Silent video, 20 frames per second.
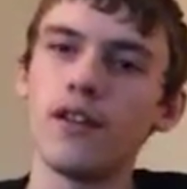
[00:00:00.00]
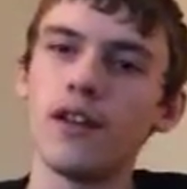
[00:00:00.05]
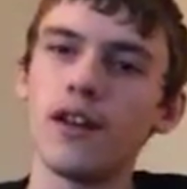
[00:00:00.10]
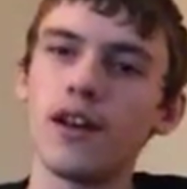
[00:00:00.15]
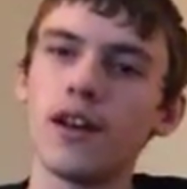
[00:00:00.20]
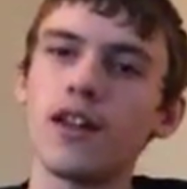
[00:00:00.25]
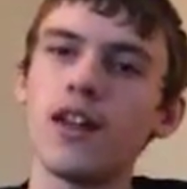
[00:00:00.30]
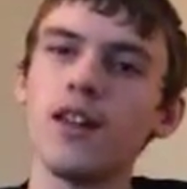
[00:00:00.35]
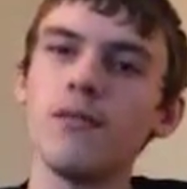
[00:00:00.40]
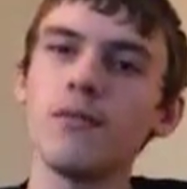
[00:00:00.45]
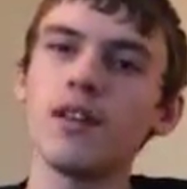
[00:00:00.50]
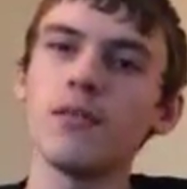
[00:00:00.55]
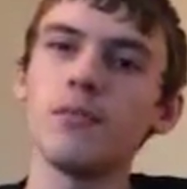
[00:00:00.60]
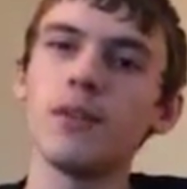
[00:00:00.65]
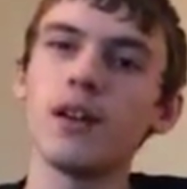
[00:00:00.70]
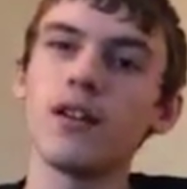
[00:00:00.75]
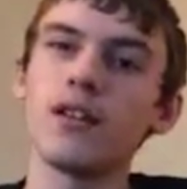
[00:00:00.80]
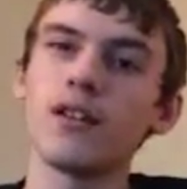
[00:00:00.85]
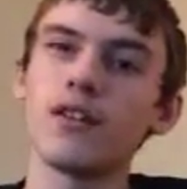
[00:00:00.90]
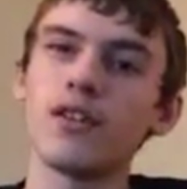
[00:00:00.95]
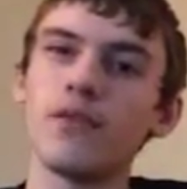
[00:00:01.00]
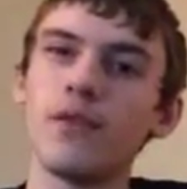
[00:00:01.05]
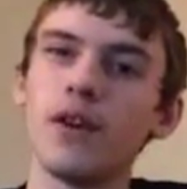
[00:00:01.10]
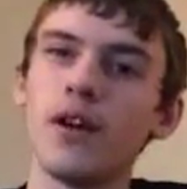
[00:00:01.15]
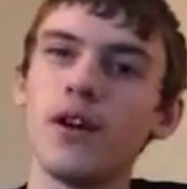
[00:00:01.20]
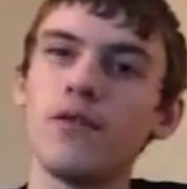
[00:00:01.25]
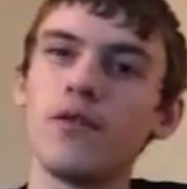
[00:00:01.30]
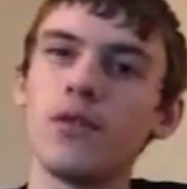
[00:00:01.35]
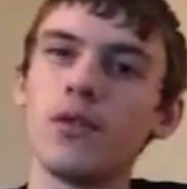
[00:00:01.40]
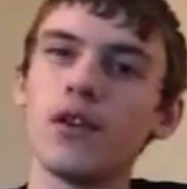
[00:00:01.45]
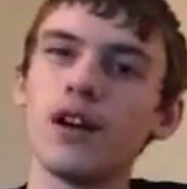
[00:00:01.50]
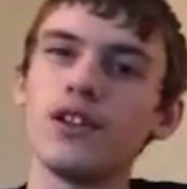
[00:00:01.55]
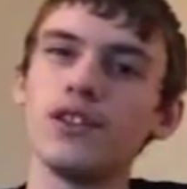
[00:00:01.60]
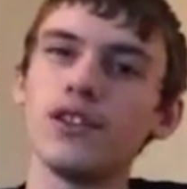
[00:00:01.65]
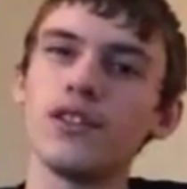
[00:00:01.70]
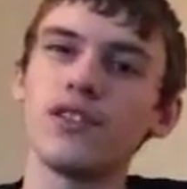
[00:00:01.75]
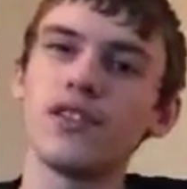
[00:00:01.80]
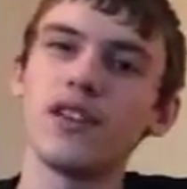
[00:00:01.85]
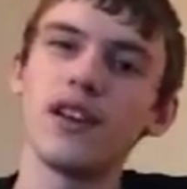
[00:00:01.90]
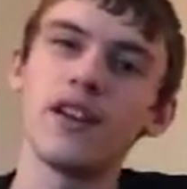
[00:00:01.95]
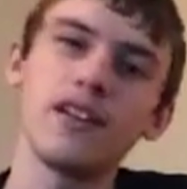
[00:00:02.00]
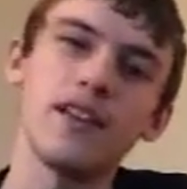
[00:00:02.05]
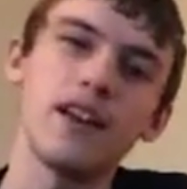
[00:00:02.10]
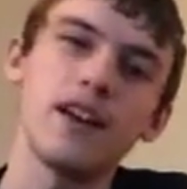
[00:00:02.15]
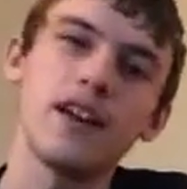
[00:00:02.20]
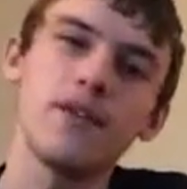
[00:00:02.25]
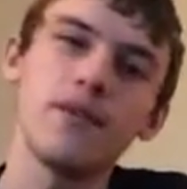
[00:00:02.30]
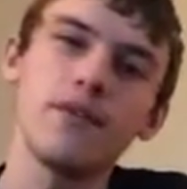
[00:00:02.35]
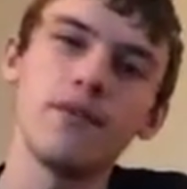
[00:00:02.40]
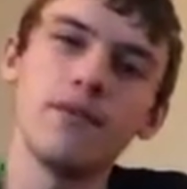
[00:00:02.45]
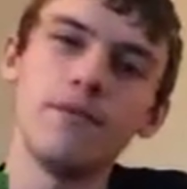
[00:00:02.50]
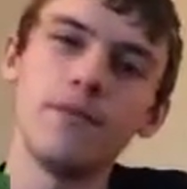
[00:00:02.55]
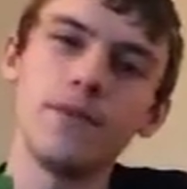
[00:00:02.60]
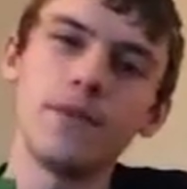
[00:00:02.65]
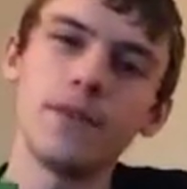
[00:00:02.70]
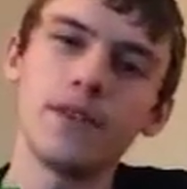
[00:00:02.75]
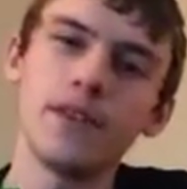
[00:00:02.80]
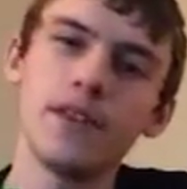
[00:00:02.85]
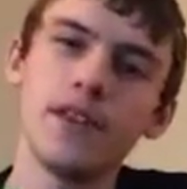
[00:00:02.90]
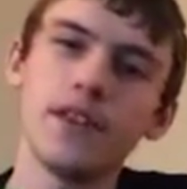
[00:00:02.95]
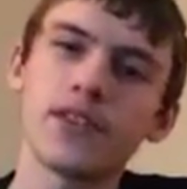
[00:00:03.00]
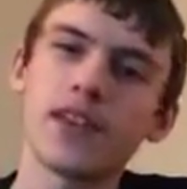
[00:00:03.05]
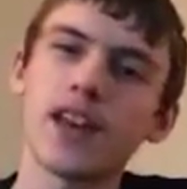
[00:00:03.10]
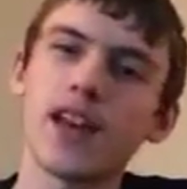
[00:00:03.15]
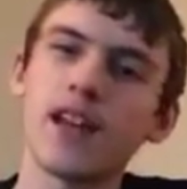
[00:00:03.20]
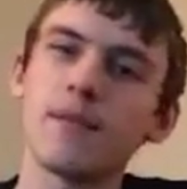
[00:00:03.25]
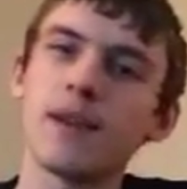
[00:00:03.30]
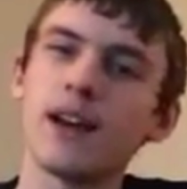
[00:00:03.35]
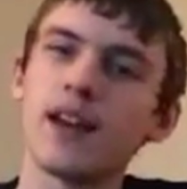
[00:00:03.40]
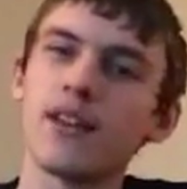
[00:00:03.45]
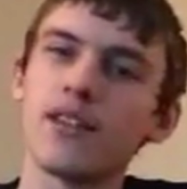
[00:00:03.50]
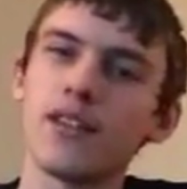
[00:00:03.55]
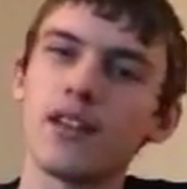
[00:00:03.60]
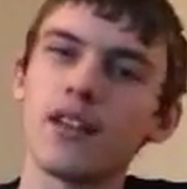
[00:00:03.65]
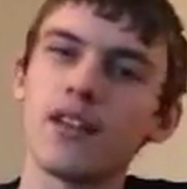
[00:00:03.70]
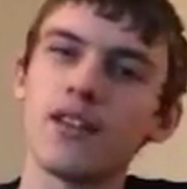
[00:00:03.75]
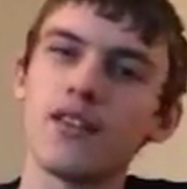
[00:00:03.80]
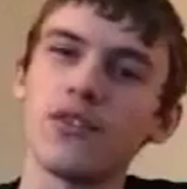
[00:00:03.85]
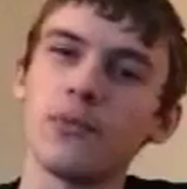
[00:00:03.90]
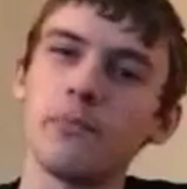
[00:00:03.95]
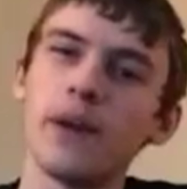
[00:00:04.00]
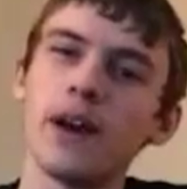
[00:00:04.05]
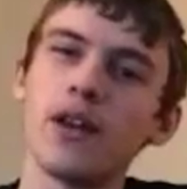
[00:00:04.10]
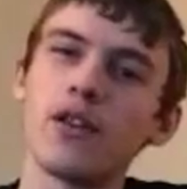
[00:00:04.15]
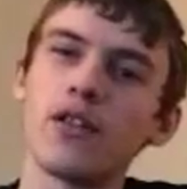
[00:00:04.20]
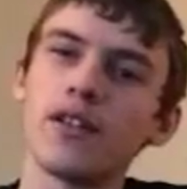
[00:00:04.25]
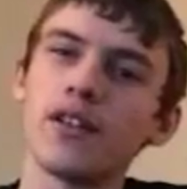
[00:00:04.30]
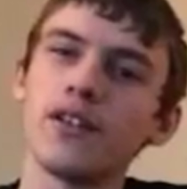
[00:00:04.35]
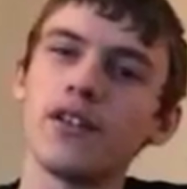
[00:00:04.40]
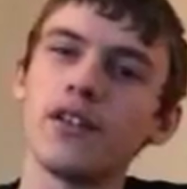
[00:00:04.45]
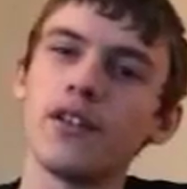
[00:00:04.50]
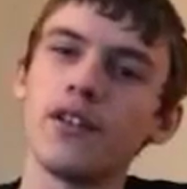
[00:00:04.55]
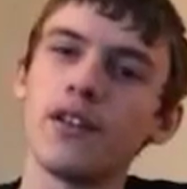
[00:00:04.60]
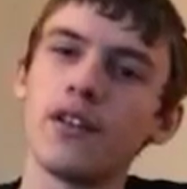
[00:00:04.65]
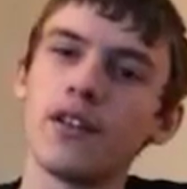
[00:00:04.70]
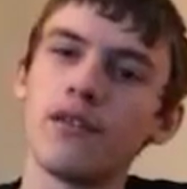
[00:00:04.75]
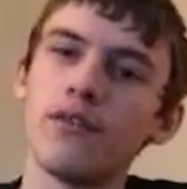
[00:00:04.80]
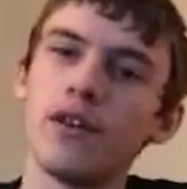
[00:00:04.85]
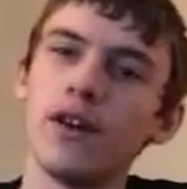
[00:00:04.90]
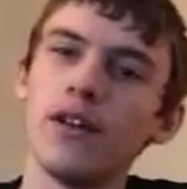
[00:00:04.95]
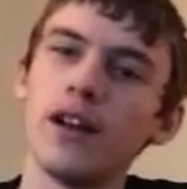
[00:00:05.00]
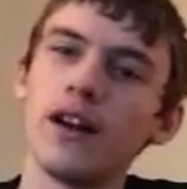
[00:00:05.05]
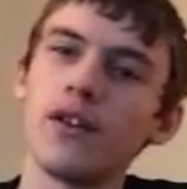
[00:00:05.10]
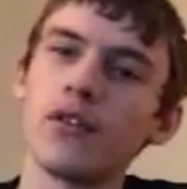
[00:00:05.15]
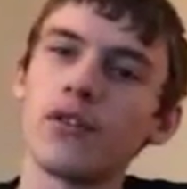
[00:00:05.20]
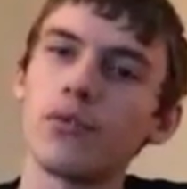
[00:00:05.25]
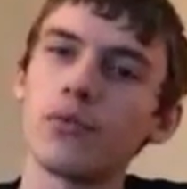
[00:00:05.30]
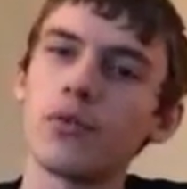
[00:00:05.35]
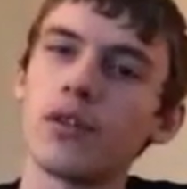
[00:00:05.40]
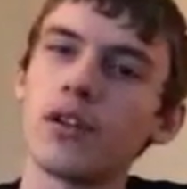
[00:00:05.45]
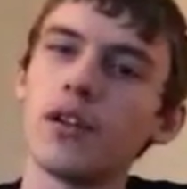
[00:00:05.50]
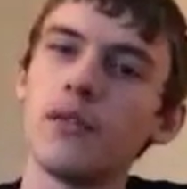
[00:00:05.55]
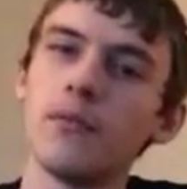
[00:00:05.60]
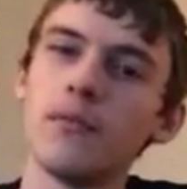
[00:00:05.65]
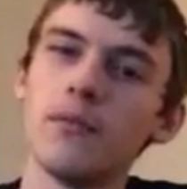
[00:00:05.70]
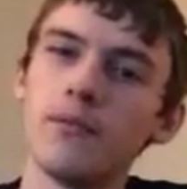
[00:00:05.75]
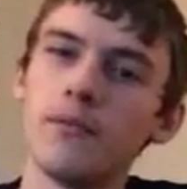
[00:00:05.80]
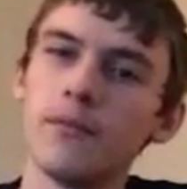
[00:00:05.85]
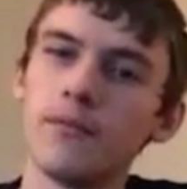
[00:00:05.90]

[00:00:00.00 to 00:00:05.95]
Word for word: yeah, I keep comparing this Fallout 4. I just say that this game I think is better than Fallout 3.